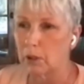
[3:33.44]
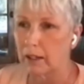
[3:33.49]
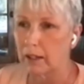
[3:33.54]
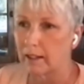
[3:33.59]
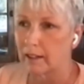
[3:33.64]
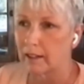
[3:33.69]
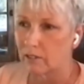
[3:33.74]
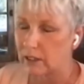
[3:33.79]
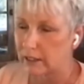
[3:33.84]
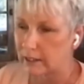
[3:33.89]

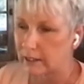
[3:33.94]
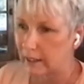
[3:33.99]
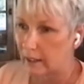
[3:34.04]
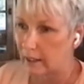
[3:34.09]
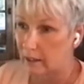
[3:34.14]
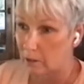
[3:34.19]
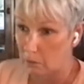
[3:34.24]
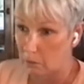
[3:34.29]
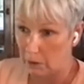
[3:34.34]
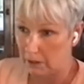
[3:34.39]
any of it
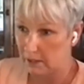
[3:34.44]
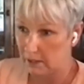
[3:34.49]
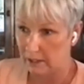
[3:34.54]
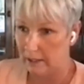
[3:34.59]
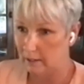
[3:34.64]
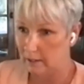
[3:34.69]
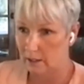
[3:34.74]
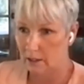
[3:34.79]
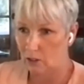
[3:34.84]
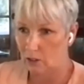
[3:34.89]
together because
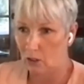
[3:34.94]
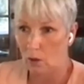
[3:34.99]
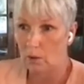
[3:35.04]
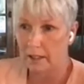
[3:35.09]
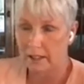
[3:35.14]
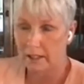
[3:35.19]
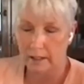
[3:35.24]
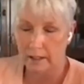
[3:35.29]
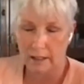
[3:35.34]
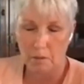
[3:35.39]
I didn't know
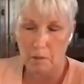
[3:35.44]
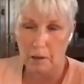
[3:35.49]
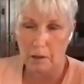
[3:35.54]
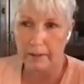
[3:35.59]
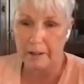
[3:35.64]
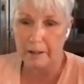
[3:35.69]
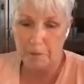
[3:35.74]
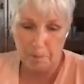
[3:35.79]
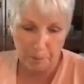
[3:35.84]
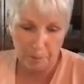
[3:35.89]
anything
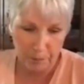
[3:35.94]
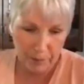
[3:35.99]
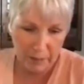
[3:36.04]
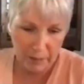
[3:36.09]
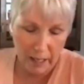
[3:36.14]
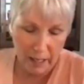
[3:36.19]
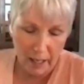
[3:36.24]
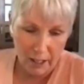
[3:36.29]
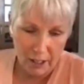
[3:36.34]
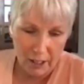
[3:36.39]
about it.
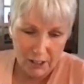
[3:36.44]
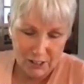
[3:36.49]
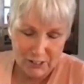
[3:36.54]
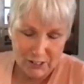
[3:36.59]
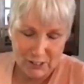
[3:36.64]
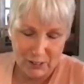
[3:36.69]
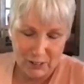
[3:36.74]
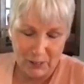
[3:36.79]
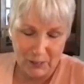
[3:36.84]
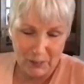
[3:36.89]

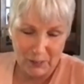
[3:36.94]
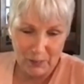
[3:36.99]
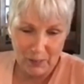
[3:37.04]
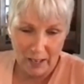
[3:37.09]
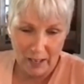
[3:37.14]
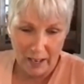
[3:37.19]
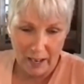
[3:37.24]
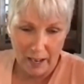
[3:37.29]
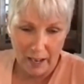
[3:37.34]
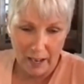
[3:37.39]
So
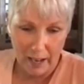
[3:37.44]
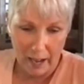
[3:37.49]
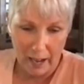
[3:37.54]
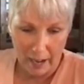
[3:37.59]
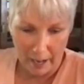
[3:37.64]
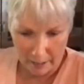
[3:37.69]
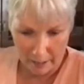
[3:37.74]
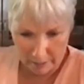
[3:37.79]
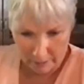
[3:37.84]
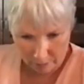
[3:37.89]

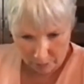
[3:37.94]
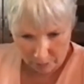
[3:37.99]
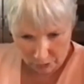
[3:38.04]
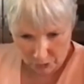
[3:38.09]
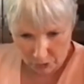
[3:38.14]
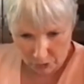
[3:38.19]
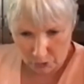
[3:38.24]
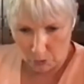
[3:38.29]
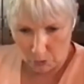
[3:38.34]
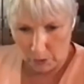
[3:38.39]
I
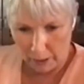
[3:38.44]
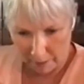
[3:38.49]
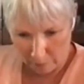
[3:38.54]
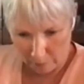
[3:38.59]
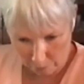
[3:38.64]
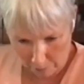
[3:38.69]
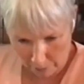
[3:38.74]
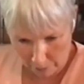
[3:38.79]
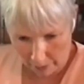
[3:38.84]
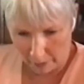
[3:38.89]

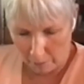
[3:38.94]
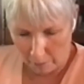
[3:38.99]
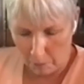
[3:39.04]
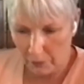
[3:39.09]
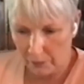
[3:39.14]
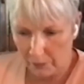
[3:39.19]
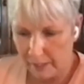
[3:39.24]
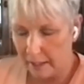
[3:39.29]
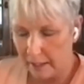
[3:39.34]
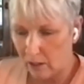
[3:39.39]

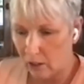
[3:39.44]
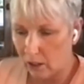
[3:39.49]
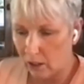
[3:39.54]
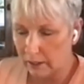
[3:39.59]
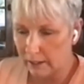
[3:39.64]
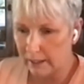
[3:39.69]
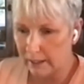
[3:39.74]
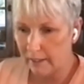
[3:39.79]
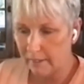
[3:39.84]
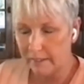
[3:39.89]
put that
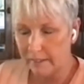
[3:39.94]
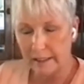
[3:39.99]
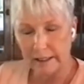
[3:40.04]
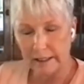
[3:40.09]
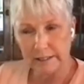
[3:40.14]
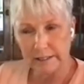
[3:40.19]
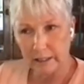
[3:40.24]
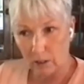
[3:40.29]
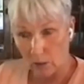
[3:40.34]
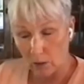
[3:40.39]
all in, and then
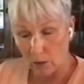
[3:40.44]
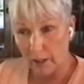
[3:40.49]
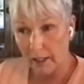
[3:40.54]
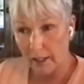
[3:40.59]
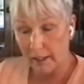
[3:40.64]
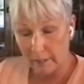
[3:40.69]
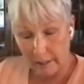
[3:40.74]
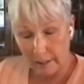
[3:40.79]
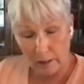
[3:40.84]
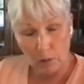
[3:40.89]
I say,
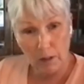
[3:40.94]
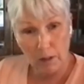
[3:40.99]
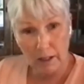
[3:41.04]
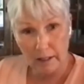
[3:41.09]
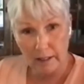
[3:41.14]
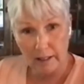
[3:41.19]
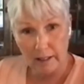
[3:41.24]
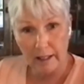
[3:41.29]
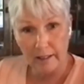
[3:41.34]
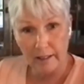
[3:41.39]
okay, now
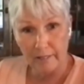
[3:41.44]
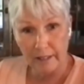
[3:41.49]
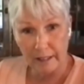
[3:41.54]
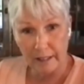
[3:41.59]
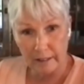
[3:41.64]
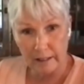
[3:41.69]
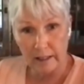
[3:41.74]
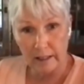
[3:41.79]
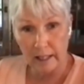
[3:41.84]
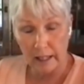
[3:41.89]
what? And
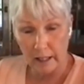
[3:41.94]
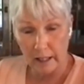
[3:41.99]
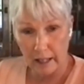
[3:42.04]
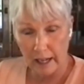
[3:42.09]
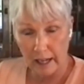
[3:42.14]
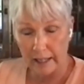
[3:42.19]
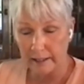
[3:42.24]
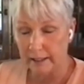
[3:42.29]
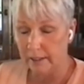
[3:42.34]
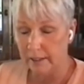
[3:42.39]
then
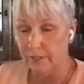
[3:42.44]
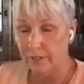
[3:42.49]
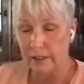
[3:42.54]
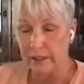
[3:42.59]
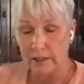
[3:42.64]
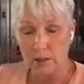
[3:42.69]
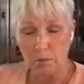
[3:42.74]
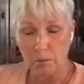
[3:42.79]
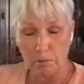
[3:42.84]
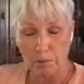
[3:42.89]
I get
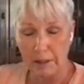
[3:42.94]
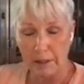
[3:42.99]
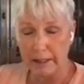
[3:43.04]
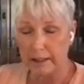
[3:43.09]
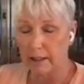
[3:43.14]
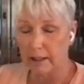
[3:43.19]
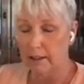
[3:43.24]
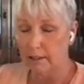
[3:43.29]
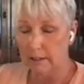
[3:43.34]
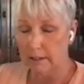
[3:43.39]
this
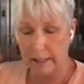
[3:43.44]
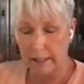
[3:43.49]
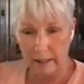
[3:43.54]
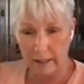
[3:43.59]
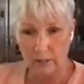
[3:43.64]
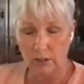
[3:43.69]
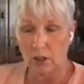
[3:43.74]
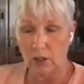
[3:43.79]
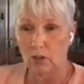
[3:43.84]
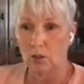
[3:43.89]
big
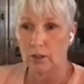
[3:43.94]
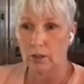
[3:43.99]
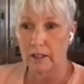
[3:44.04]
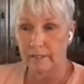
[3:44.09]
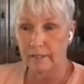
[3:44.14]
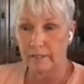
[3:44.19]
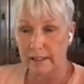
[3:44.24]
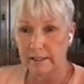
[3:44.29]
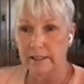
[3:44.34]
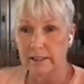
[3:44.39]
download,
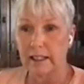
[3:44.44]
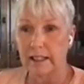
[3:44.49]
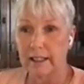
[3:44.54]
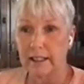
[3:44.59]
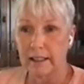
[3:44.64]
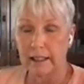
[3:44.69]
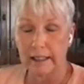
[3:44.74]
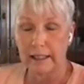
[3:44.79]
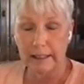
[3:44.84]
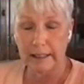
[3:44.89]
and they
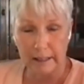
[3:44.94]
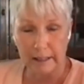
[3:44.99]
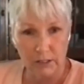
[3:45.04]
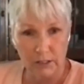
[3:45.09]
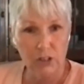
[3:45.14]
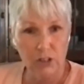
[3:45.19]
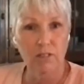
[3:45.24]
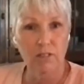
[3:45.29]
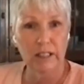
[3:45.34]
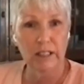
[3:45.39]
say
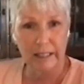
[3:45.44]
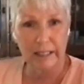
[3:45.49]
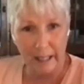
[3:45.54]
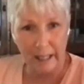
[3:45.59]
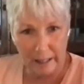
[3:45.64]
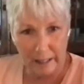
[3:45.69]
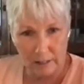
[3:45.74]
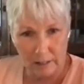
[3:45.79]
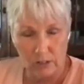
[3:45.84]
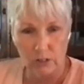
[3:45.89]
each of the
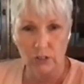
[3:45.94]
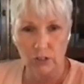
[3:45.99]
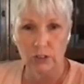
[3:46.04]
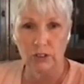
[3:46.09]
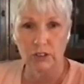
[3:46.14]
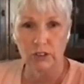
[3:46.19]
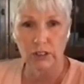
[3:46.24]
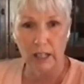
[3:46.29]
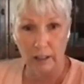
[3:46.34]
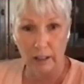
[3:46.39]

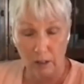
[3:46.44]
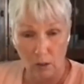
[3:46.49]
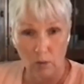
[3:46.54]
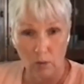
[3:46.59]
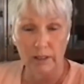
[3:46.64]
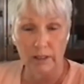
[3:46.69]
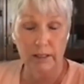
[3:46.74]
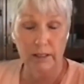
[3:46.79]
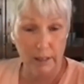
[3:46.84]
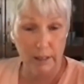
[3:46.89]
angels are
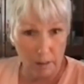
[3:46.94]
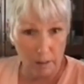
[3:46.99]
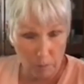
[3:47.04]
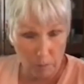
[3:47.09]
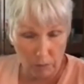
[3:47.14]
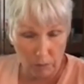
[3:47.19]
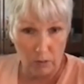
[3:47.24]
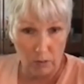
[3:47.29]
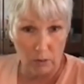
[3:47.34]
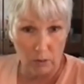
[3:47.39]
going to
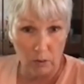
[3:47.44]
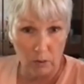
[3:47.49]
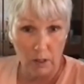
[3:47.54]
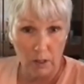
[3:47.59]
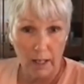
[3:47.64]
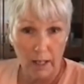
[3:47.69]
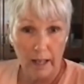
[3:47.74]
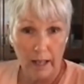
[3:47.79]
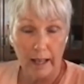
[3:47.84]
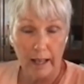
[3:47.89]
come through
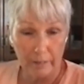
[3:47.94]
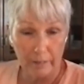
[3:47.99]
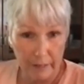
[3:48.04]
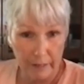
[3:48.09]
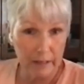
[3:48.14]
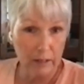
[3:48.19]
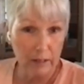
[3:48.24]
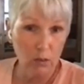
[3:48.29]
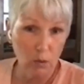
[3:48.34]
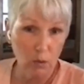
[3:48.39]
and
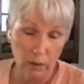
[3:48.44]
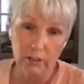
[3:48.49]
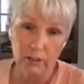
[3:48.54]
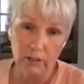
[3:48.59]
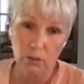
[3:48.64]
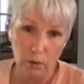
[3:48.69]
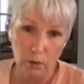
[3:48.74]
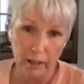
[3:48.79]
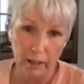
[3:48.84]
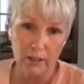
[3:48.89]
they are going
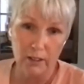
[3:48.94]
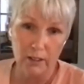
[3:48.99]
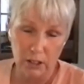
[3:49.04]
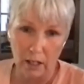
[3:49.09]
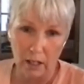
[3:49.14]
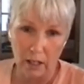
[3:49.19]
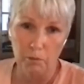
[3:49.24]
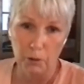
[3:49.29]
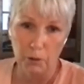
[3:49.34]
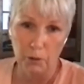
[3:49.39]
to write a
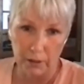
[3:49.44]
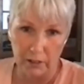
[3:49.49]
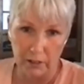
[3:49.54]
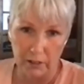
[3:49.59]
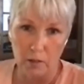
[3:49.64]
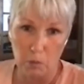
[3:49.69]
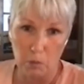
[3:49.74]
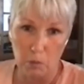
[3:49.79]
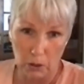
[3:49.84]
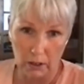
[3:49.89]
chapter in
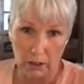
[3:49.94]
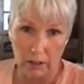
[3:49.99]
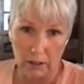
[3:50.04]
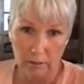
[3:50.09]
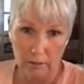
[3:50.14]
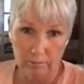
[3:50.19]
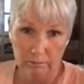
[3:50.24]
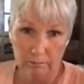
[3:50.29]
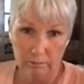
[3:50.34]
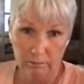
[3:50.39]
the book.
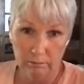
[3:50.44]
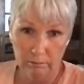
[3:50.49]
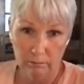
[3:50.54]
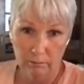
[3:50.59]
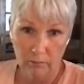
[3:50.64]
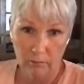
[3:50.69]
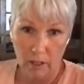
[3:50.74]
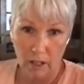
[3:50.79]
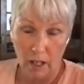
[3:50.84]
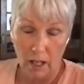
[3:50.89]

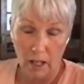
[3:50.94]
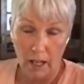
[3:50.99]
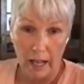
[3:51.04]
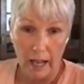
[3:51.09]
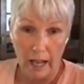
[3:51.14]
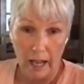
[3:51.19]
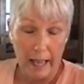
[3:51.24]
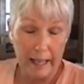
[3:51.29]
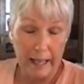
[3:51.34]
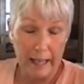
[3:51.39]

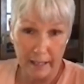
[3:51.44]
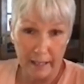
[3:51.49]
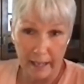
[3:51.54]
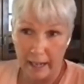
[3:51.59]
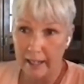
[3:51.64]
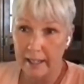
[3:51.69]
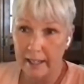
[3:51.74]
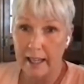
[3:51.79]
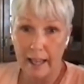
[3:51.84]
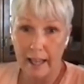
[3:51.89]
And
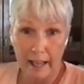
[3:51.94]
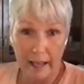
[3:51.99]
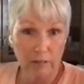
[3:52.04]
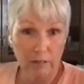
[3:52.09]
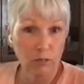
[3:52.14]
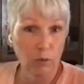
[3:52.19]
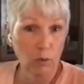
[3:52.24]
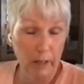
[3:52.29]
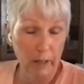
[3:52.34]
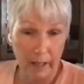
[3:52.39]
I
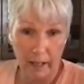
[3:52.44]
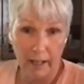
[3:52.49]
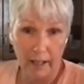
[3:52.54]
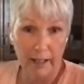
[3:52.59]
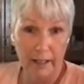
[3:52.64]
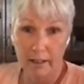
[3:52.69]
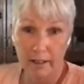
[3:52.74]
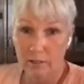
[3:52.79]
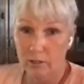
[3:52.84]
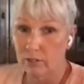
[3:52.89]
have what
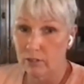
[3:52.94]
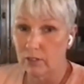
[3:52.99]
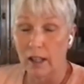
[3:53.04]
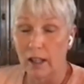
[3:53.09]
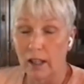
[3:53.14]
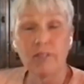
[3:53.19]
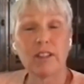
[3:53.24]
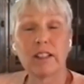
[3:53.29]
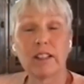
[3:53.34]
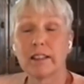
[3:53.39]
I have
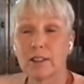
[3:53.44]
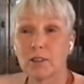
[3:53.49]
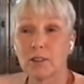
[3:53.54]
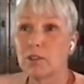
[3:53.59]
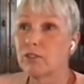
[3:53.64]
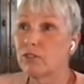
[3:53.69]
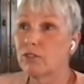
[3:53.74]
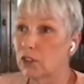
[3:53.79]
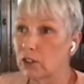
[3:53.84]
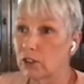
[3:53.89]
lovingly
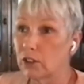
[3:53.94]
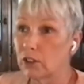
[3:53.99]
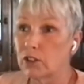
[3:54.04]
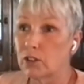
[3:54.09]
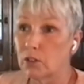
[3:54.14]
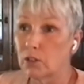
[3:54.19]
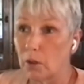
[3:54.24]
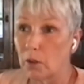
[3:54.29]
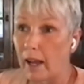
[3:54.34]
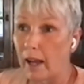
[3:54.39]
referred
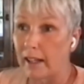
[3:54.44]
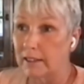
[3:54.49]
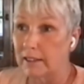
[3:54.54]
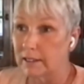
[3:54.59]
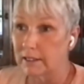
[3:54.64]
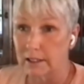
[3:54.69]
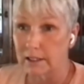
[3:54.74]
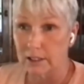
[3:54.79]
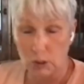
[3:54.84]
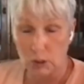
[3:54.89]
to
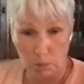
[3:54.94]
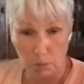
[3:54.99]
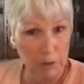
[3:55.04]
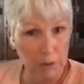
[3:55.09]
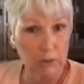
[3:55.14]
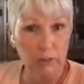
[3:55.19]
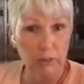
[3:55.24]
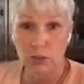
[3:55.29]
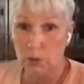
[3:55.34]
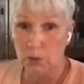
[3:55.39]
as a
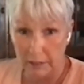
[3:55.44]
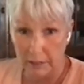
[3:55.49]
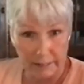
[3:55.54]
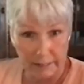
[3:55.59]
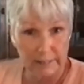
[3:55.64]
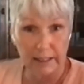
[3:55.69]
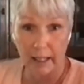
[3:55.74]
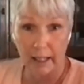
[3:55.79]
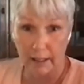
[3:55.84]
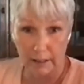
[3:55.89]
spiritual
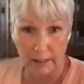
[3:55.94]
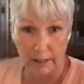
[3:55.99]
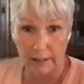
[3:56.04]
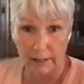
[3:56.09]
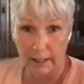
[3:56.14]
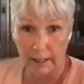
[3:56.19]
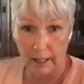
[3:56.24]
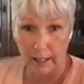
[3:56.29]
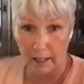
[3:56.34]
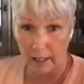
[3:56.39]
anxiety
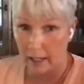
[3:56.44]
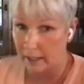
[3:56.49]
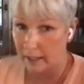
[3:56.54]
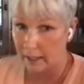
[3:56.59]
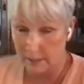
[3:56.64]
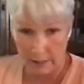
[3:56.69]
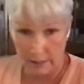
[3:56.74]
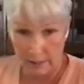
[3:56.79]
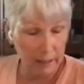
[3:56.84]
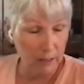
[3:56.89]
attack. I
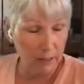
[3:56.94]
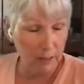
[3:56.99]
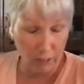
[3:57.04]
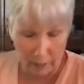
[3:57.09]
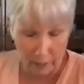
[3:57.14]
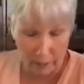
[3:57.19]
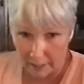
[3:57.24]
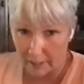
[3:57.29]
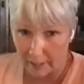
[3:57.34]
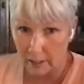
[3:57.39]
start
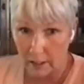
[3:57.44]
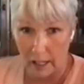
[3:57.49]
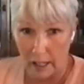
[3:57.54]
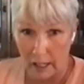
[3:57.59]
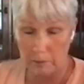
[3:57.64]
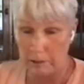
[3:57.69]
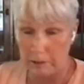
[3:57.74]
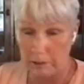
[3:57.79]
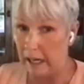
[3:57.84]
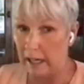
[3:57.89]
crying. I
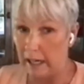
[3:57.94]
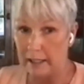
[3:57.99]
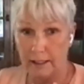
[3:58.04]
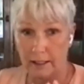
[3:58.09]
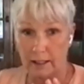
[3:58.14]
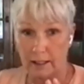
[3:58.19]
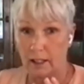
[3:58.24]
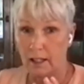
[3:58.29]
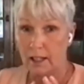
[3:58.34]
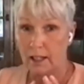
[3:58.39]
mean,
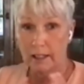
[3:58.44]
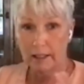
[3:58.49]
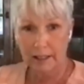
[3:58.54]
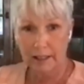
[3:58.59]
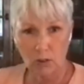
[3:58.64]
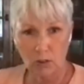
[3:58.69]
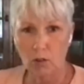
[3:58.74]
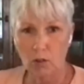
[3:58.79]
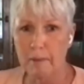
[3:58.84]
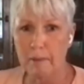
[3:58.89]
can
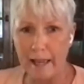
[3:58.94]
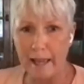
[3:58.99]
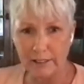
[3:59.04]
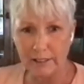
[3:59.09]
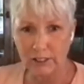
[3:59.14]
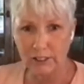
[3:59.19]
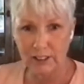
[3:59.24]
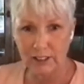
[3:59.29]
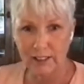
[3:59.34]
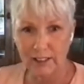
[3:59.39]
you
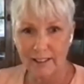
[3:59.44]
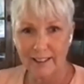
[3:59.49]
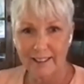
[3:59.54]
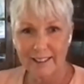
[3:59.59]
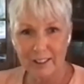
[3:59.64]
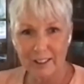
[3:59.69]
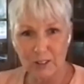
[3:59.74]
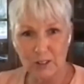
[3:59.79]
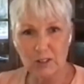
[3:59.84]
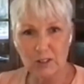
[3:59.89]
imagine?
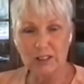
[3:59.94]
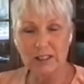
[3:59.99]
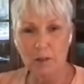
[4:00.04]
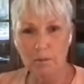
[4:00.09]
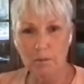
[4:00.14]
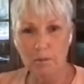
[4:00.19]
Can you just